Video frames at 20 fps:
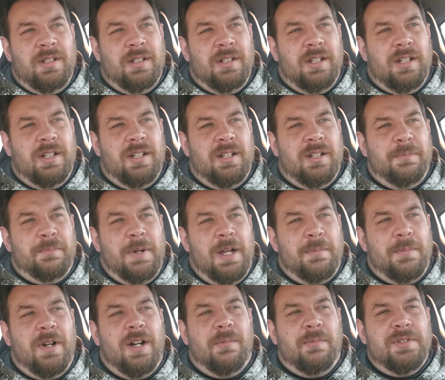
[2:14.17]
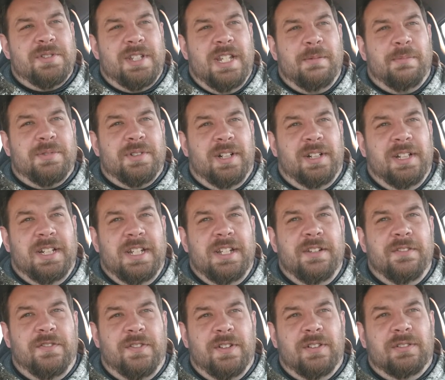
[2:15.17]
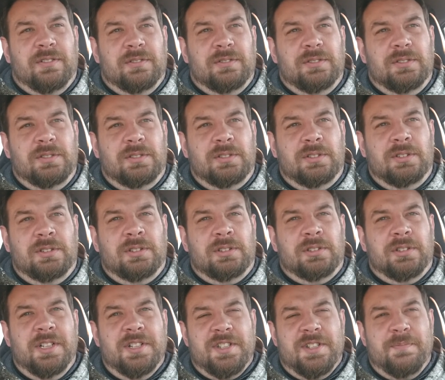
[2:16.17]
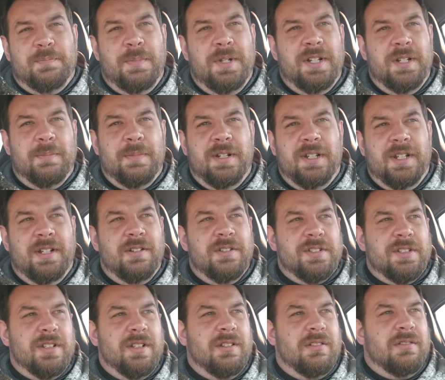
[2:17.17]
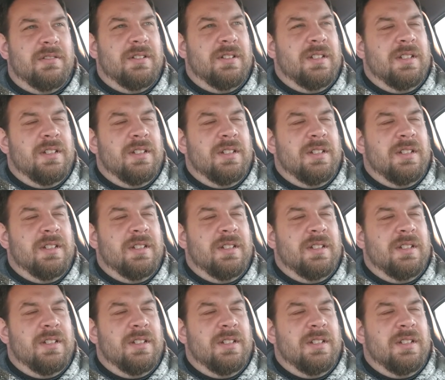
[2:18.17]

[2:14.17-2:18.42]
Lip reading: My mom was able to leave. This is many, many years ago.